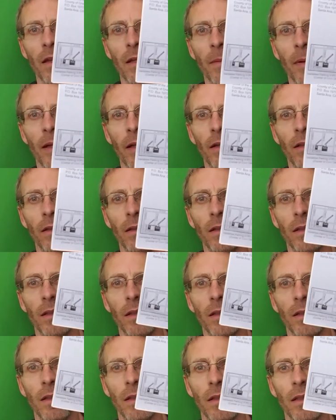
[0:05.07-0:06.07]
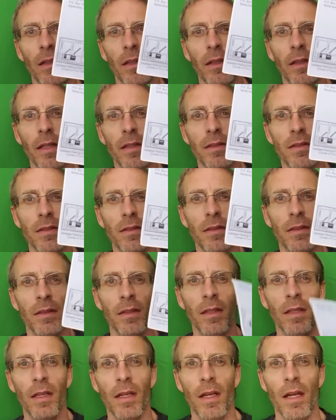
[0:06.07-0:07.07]
the mail. Yes,
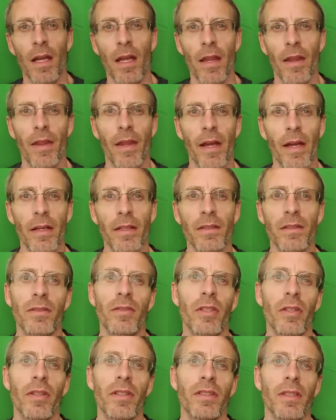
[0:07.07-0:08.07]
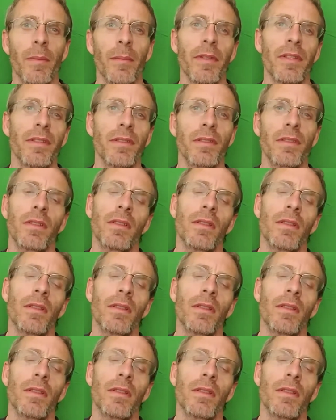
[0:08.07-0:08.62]
that is a jury summons.